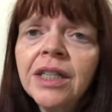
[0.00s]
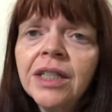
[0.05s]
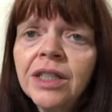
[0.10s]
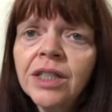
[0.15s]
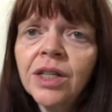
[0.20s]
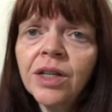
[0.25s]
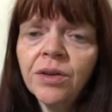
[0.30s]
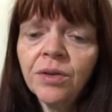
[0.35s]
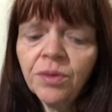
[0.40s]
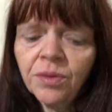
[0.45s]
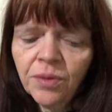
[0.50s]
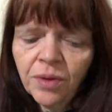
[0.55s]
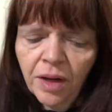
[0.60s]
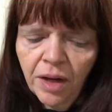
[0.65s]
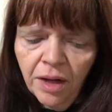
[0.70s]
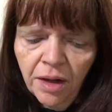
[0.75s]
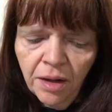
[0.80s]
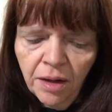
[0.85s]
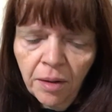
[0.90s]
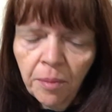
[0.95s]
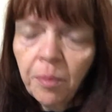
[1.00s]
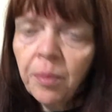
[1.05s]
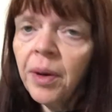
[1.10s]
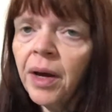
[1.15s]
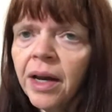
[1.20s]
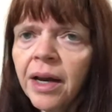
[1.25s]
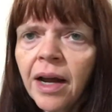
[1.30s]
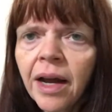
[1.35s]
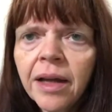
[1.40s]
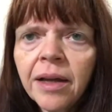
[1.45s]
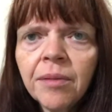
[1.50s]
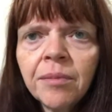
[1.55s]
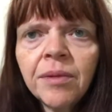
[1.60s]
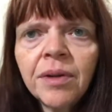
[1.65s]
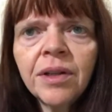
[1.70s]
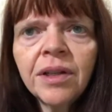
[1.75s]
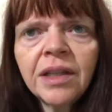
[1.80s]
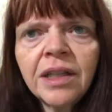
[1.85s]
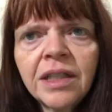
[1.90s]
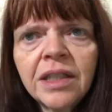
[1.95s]
So uh, but I am
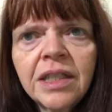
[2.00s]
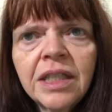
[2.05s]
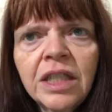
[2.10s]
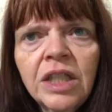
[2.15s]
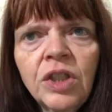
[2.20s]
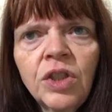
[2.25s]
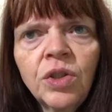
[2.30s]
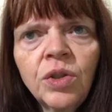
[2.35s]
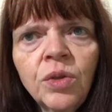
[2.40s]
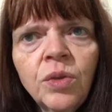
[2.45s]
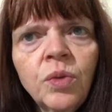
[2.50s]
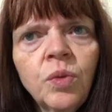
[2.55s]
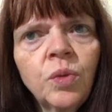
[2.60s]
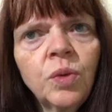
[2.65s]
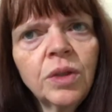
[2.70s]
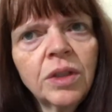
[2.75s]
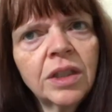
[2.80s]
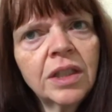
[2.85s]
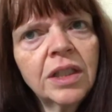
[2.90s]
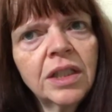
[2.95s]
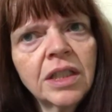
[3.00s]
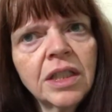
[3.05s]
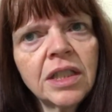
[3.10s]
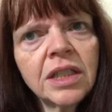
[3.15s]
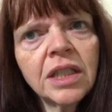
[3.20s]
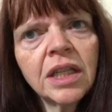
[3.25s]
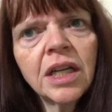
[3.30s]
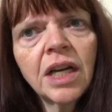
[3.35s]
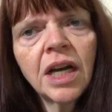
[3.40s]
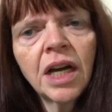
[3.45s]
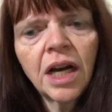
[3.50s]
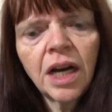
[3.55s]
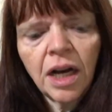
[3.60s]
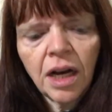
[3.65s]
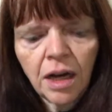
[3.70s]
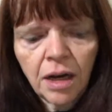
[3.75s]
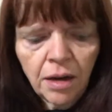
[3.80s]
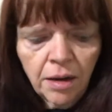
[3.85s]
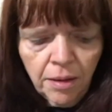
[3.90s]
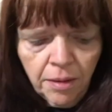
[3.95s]
going to continue with this.
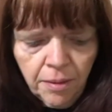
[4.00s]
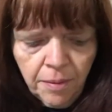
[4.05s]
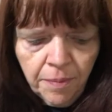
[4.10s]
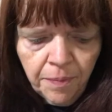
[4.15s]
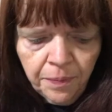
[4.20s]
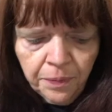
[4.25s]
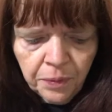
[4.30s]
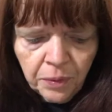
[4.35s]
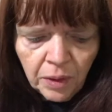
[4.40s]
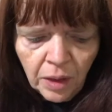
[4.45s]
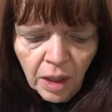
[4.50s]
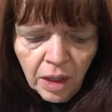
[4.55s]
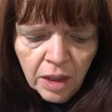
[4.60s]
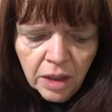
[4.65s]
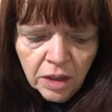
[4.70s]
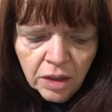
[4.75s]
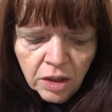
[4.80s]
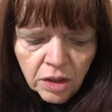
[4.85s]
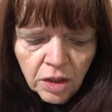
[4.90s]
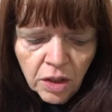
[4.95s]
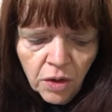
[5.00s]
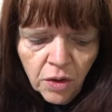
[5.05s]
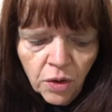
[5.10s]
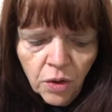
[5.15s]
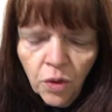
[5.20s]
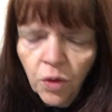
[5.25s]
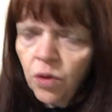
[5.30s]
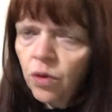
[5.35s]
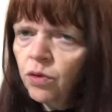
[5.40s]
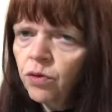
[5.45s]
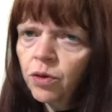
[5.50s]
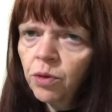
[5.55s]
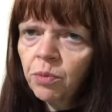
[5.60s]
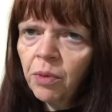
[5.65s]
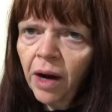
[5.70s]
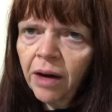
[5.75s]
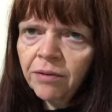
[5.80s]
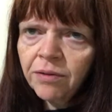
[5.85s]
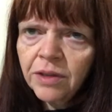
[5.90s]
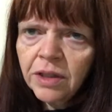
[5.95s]
Um, so for
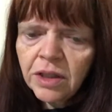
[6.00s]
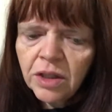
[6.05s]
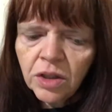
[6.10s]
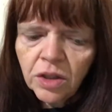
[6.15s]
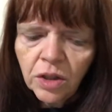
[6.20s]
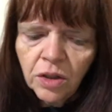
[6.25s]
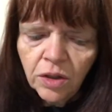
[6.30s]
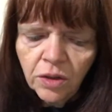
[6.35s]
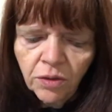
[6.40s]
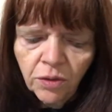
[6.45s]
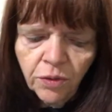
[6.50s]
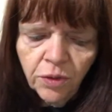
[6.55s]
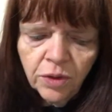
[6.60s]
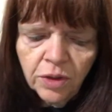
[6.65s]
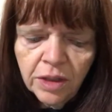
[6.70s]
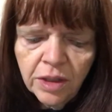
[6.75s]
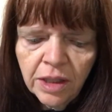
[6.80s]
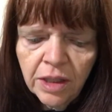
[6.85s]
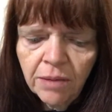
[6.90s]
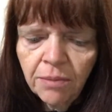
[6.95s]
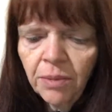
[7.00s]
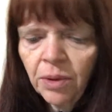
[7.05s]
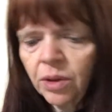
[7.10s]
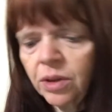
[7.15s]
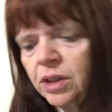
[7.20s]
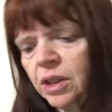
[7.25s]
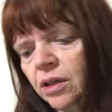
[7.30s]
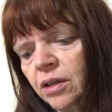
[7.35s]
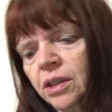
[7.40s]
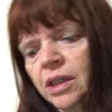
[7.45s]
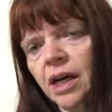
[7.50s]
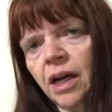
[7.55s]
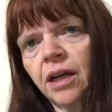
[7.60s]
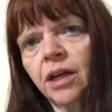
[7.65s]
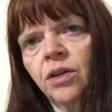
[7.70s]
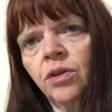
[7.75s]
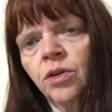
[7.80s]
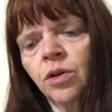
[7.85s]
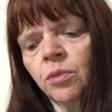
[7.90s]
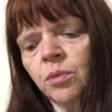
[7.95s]
breakfast, for the military
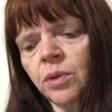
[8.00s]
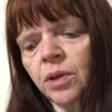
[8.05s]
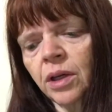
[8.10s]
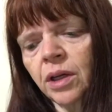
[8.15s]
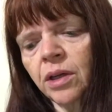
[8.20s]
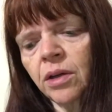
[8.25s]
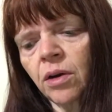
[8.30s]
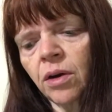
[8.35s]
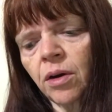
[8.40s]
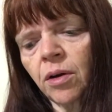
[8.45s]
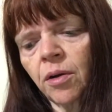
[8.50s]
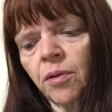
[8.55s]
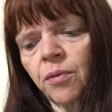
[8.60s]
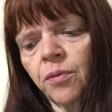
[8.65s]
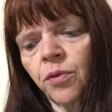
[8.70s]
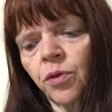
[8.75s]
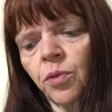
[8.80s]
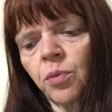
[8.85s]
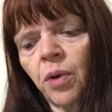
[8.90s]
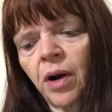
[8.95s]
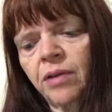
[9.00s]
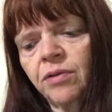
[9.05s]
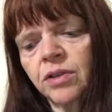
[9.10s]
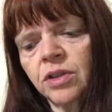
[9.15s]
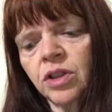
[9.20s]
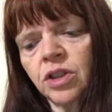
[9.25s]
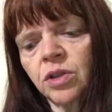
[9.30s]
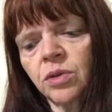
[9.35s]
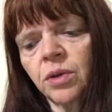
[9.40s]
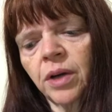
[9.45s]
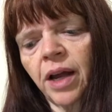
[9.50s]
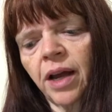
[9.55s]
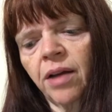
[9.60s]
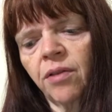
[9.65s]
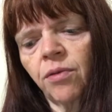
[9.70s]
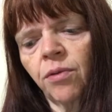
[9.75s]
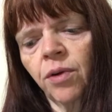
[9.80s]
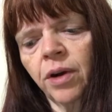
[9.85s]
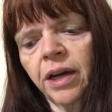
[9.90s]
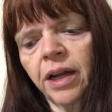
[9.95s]
diet, normally um, for breakfast you would
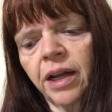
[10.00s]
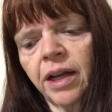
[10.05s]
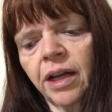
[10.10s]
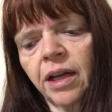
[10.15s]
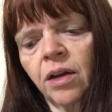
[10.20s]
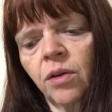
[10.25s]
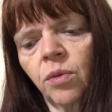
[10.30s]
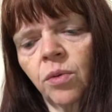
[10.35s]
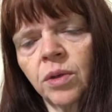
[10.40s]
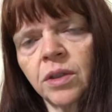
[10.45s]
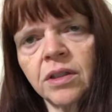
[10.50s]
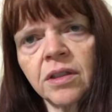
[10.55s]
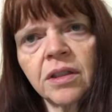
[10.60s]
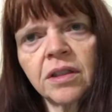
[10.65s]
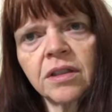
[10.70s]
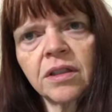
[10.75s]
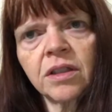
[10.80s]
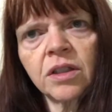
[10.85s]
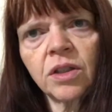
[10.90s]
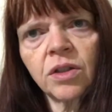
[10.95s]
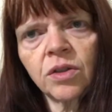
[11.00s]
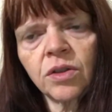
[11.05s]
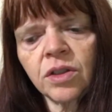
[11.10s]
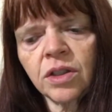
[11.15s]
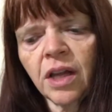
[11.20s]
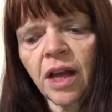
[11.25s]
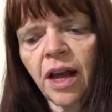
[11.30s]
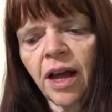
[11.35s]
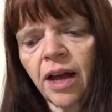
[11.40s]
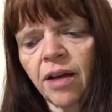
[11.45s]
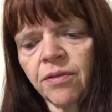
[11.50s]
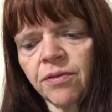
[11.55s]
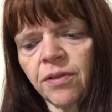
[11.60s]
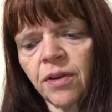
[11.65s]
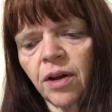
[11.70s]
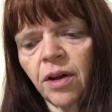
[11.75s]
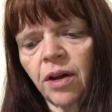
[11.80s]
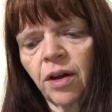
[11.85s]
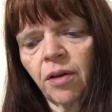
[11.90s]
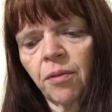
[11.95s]
have one egg, one slice of toast, a half
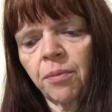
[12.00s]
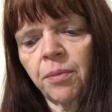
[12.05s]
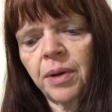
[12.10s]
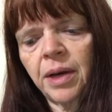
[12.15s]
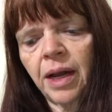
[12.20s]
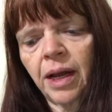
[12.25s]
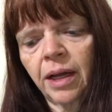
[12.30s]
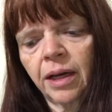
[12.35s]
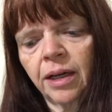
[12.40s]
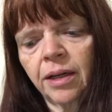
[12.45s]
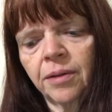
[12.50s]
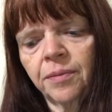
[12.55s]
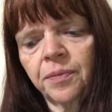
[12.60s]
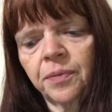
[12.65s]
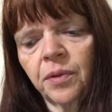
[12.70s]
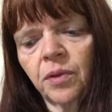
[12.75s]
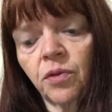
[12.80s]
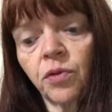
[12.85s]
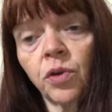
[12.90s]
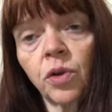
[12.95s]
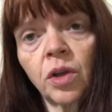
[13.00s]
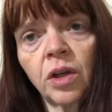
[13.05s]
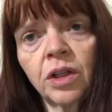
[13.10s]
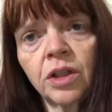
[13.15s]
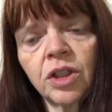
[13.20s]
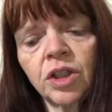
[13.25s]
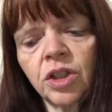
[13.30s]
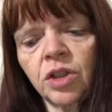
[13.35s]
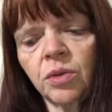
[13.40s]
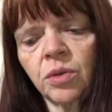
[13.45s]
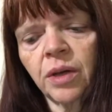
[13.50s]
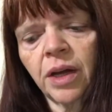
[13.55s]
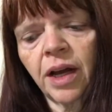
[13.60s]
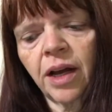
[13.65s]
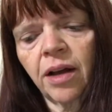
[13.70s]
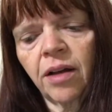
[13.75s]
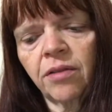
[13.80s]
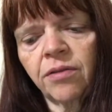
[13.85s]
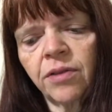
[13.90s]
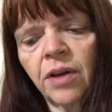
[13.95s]
a banana. For lunch you would
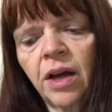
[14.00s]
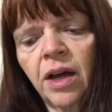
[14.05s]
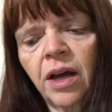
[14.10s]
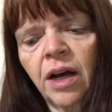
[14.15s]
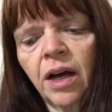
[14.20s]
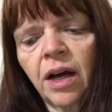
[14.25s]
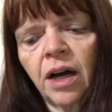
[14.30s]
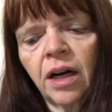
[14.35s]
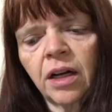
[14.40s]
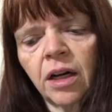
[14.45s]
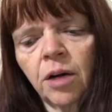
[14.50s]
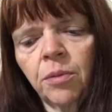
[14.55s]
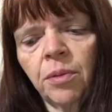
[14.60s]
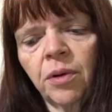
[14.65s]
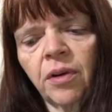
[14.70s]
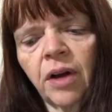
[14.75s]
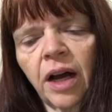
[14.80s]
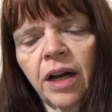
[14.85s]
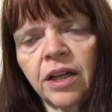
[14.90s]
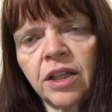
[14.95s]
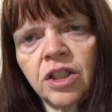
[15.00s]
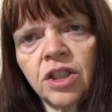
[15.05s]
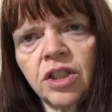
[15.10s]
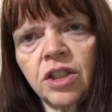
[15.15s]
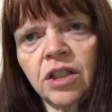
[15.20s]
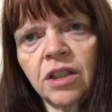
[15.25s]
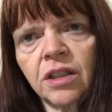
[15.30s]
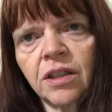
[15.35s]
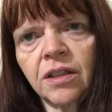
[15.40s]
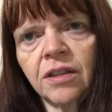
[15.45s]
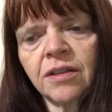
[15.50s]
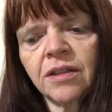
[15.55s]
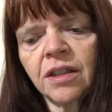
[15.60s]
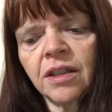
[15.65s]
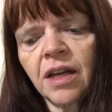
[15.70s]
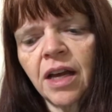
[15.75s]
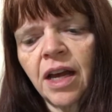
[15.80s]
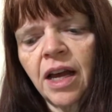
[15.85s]
have a cup of cottage cheese,